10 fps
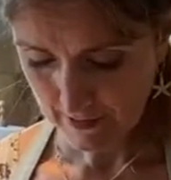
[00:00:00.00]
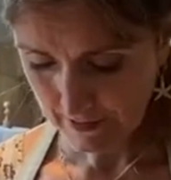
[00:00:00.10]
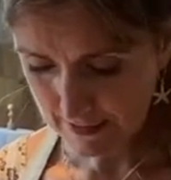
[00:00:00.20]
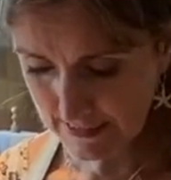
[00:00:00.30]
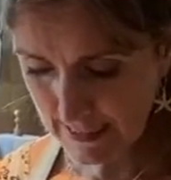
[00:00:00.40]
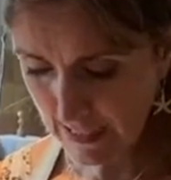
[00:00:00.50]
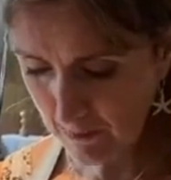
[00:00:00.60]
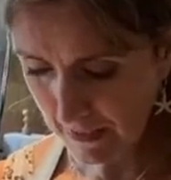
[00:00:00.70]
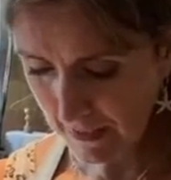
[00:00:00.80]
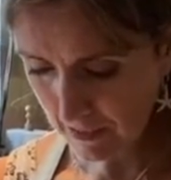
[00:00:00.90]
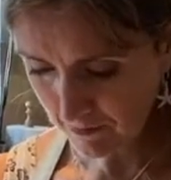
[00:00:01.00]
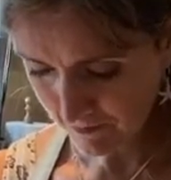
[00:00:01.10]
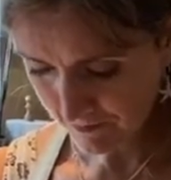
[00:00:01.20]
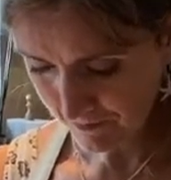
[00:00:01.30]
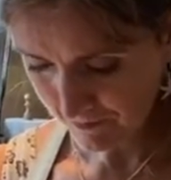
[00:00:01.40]
Silly me.
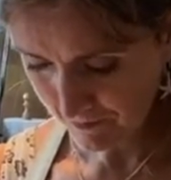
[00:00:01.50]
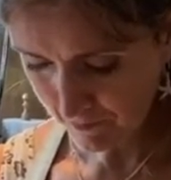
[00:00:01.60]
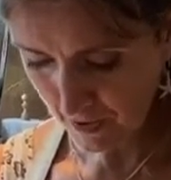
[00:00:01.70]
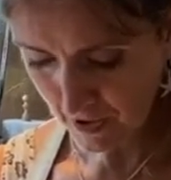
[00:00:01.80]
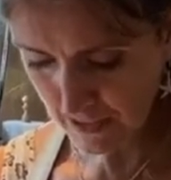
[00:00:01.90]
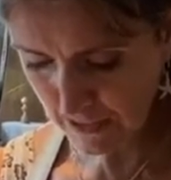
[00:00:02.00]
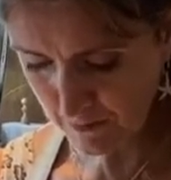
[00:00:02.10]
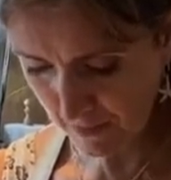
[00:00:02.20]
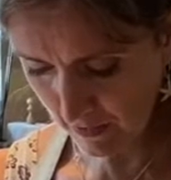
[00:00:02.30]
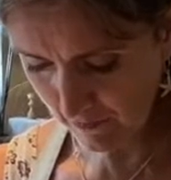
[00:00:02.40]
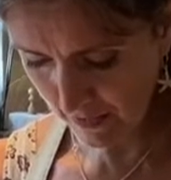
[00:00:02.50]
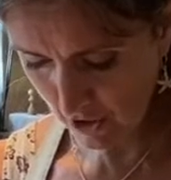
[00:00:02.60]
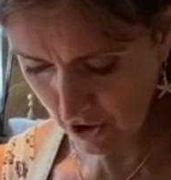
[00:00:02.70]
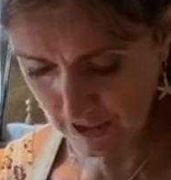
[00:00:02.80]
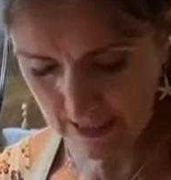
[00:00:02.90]
Purdy's being very
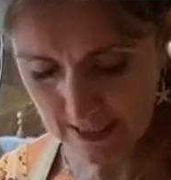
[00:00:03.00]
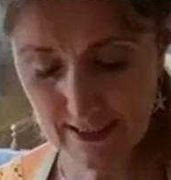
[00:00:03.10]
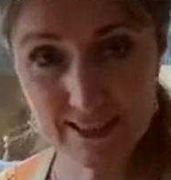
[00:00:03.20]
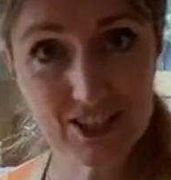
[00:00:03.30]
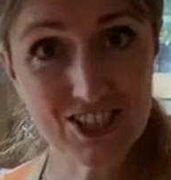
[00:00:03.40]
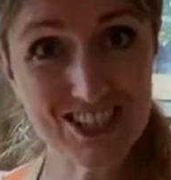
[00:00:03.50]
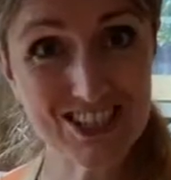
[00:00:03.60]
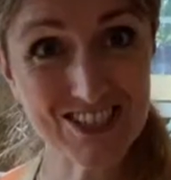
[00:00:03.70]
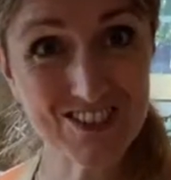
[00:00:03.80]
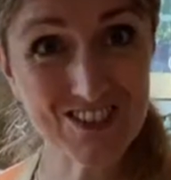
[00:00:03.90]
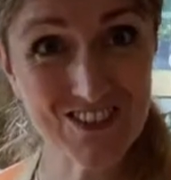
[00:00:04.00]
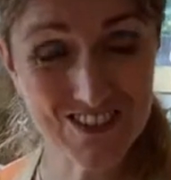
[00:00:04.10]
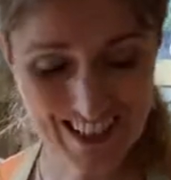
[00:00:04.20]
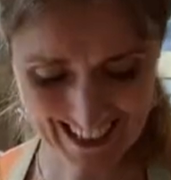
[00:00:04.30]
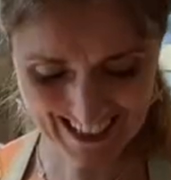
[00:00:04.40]
good today, isn't she? She's not
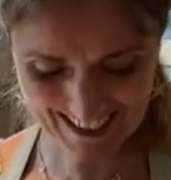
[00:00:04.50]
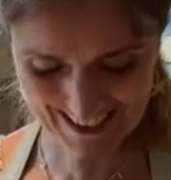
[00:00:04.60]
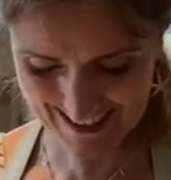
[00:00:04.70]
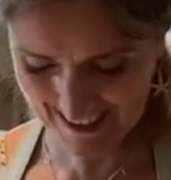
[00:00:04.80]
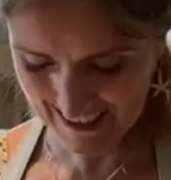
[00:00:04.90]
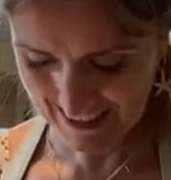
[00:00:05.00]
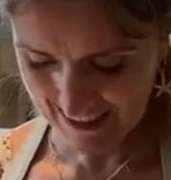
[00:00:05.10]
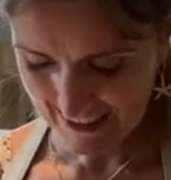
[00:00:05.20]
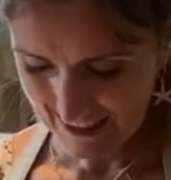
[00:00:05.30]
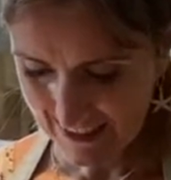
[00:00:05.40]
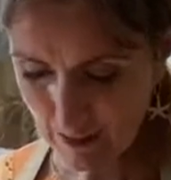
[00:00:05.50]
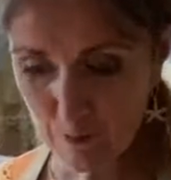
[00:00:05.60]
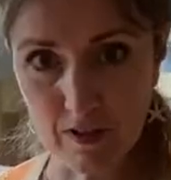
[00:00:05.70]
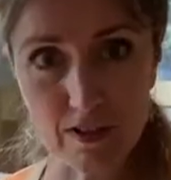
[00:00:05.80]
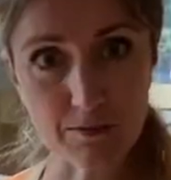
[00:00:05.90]
joining us.
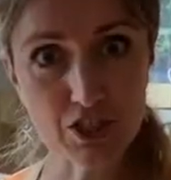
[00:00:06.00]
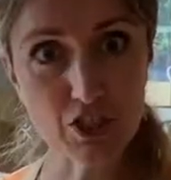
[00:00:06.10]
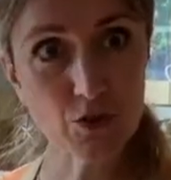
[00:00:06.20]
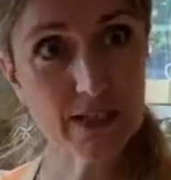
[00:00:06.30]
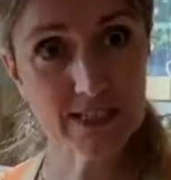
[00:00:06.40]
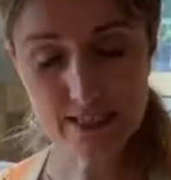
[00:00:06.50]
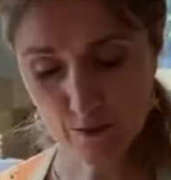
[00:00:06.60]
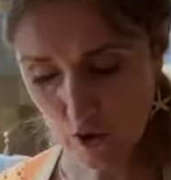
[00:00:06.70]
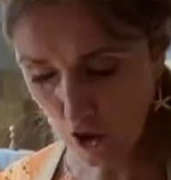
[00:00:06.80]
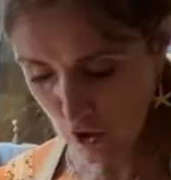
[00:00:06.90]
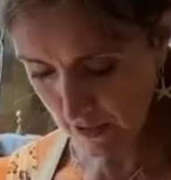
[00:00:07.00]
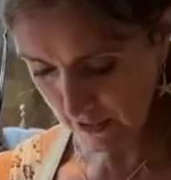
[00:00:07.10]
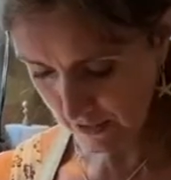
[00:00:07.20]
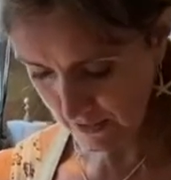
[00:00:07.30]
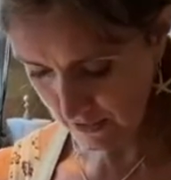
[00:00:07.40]
Sometimes she joins us for the
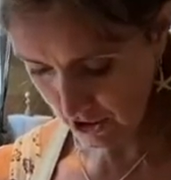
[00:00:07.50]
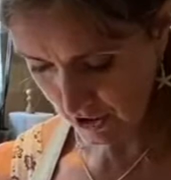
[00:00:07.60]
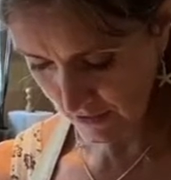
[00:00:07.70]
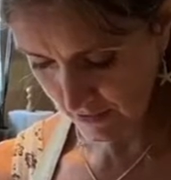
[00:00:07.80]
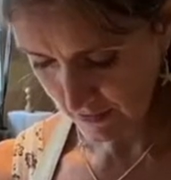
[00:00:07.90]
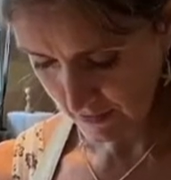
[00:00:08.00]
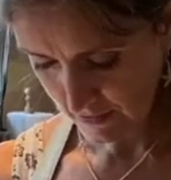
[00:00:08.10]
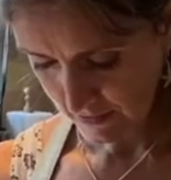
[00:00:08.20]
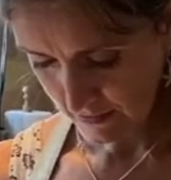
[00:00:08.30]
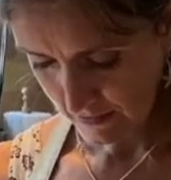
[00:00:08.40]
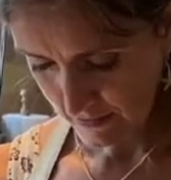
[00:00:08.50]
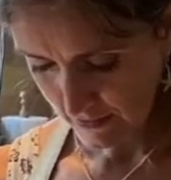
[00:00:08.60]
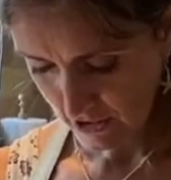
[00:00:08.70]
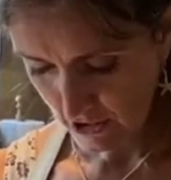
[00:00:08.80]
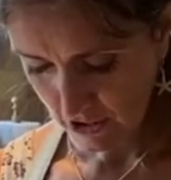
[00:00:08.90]
cooking, doesn't she?
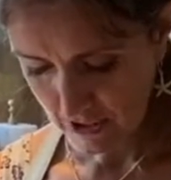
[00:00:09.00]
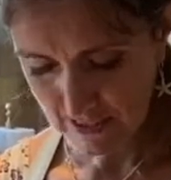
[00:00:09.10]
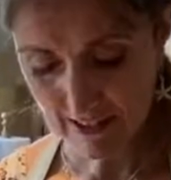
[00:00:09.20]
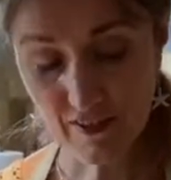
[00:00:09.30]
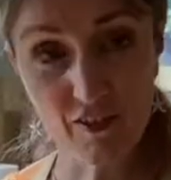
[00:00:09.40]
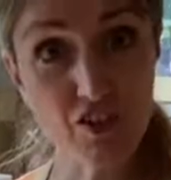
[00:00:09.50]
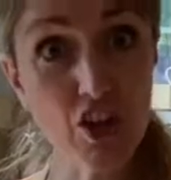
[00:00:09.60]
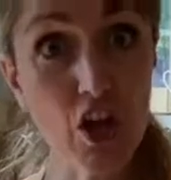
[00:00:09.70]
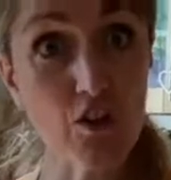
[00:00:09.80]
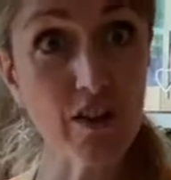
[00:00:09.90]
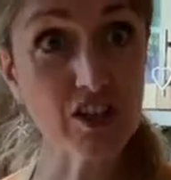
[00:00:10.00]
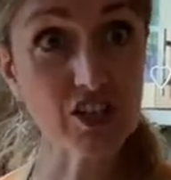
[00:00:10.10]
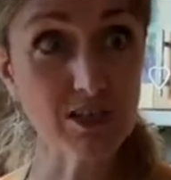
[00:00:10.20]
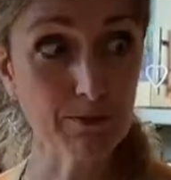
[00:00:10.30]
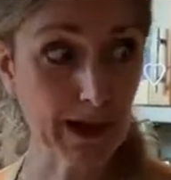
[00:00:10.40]
She's let us know that
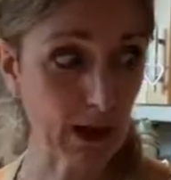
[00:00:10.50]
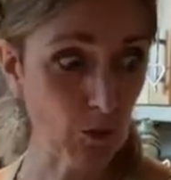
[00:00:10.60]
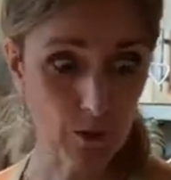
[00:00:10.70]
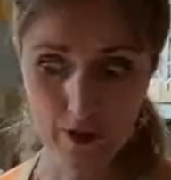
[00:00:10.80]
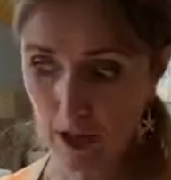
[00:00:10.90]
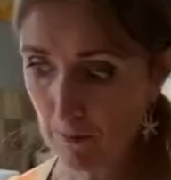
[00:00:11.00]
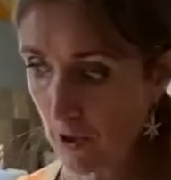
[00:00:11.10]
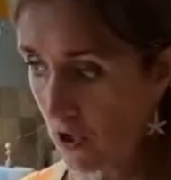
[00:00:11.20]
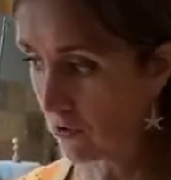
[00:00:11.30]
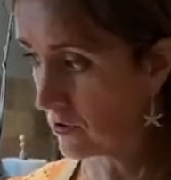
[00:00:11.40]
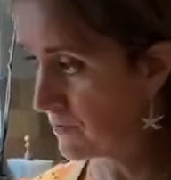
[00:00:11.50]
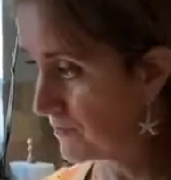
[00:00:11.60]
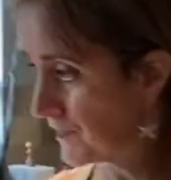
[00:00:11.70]
she's about with her bone.